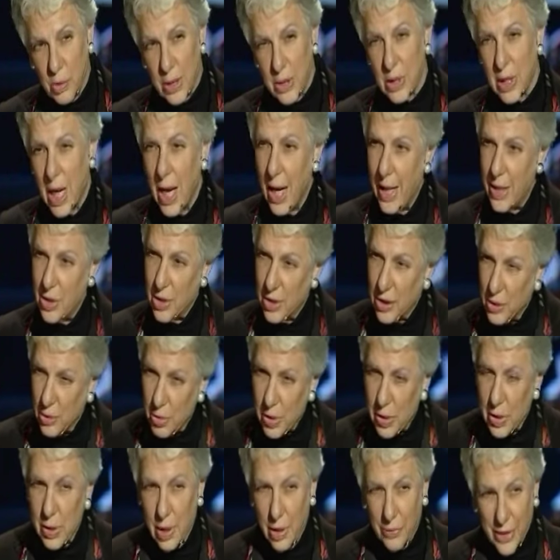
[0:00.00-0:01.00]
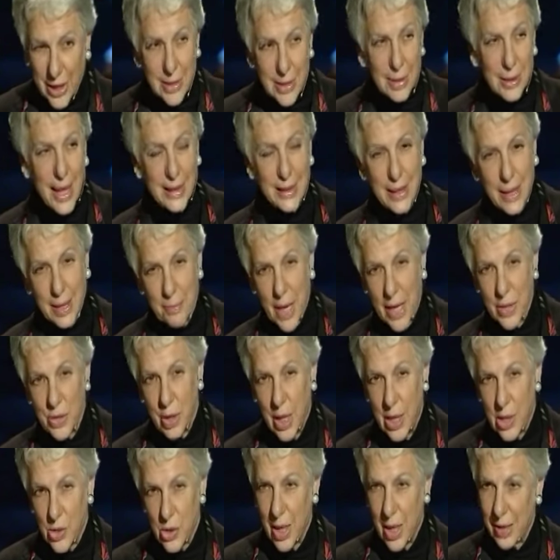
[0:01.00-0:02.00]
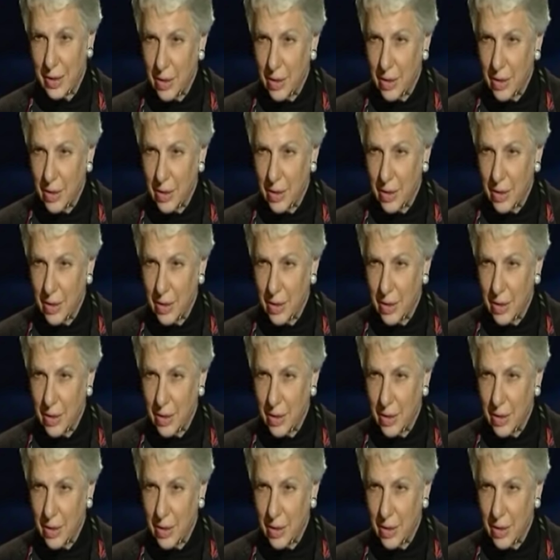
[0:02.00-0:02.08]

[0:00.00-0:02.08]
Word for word: of civic virtue is tied to the uses of intellect